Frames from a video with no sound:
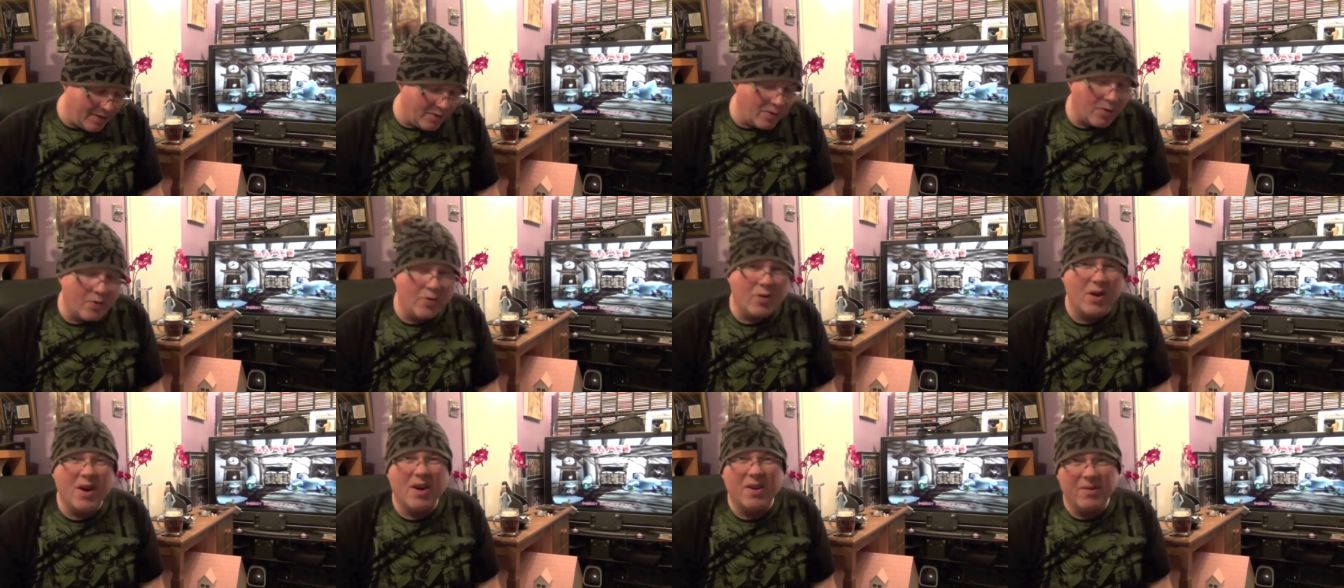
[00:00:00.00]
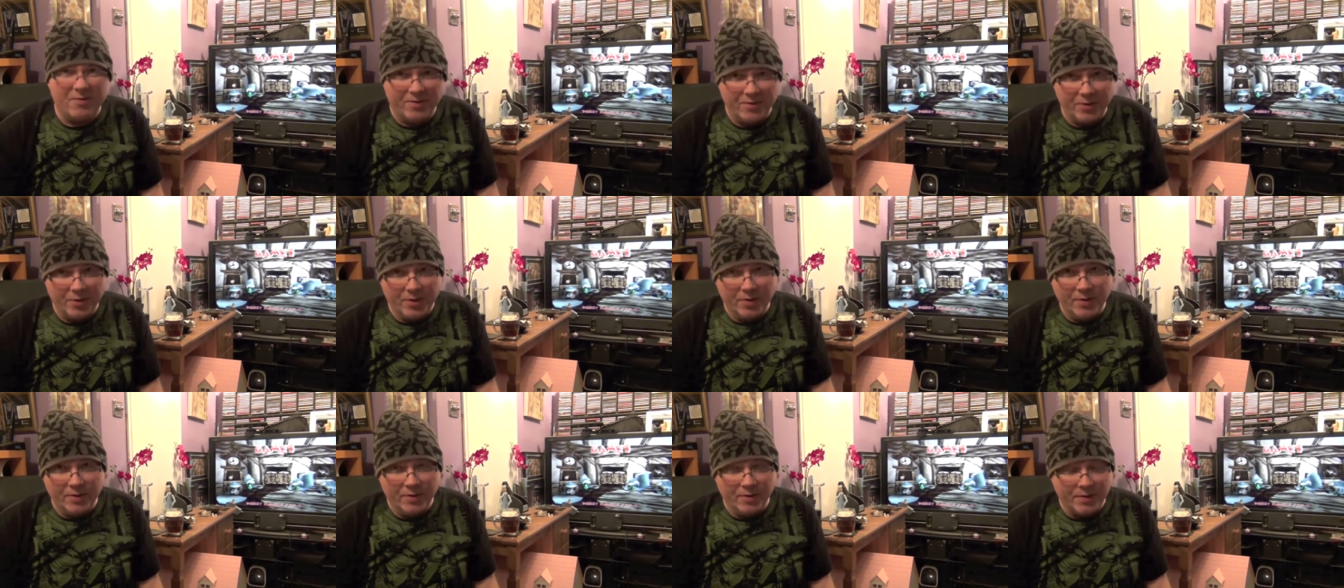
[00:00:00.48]
Got quite a
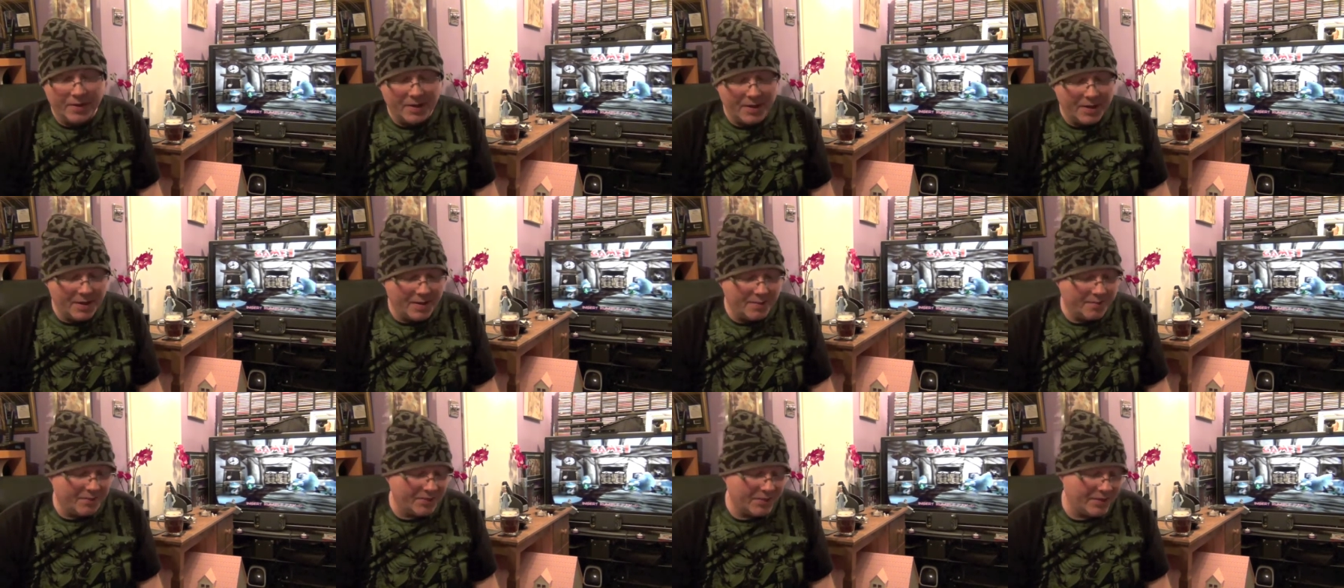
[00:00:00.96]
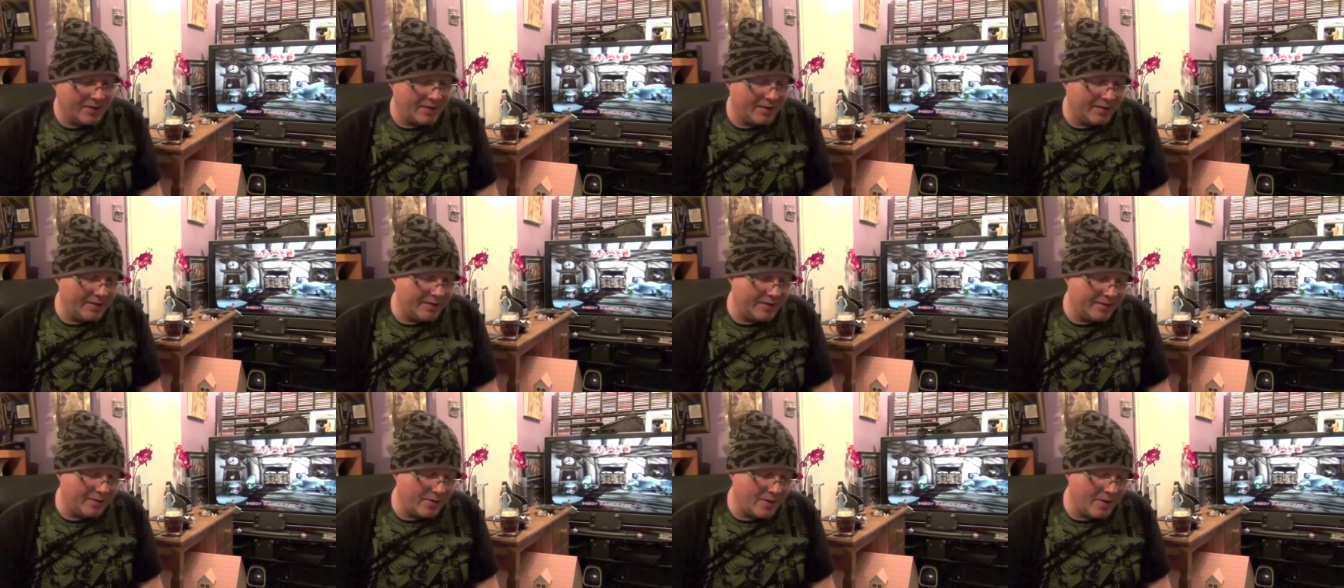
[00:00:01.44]
few.
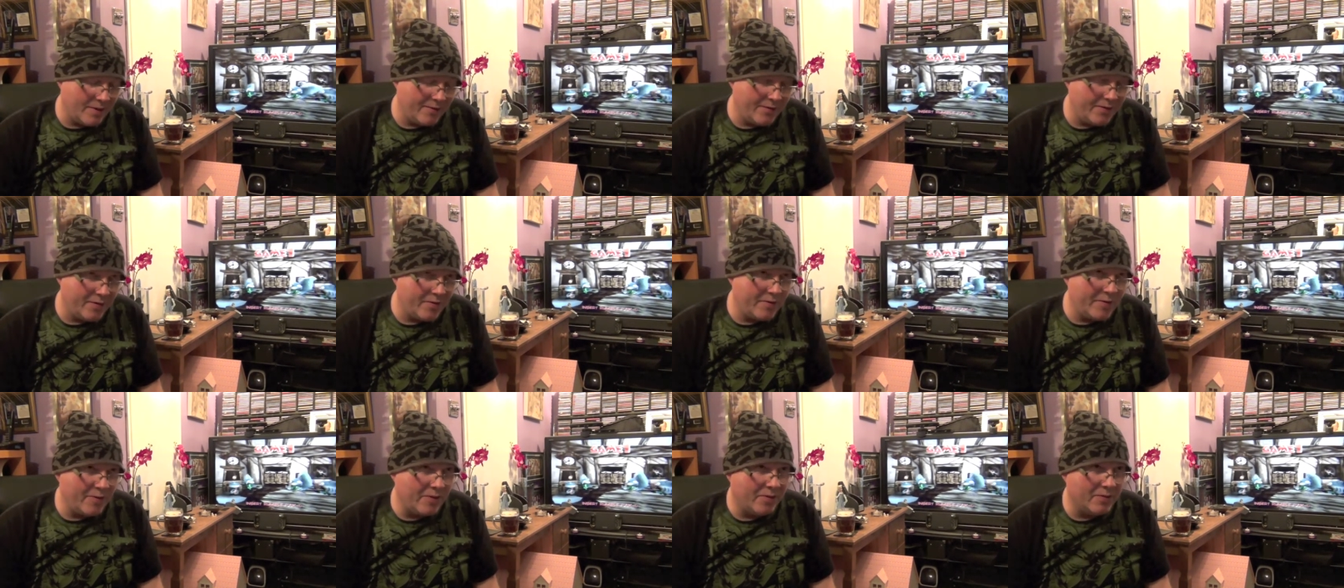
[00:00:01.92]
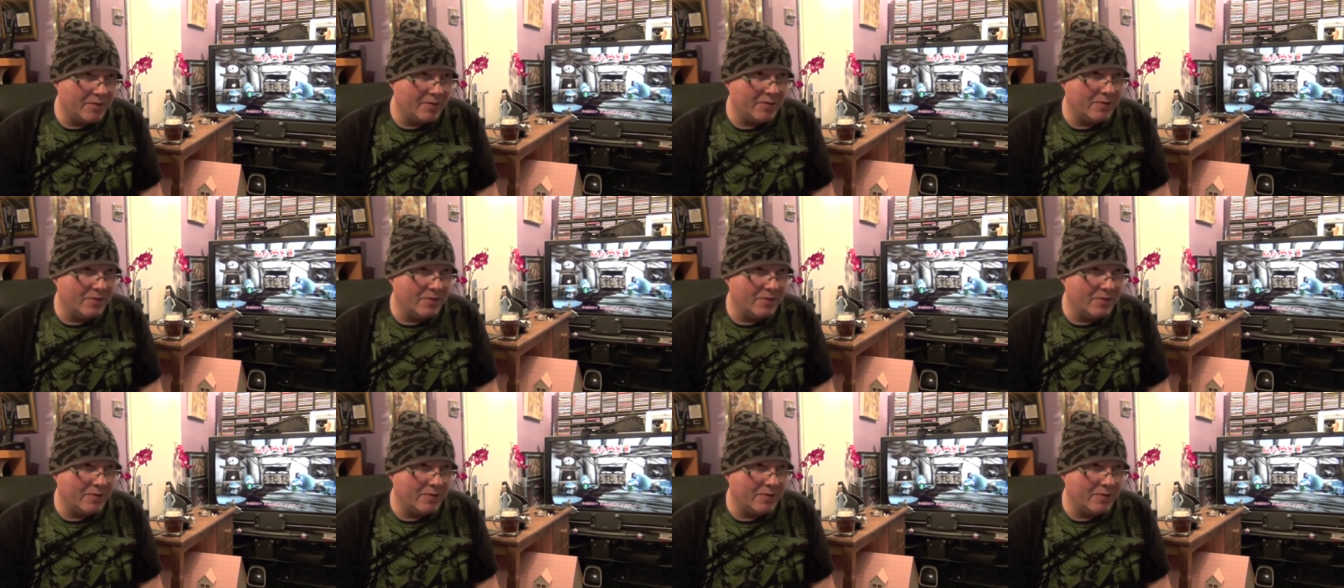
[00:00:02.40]
There's quite a few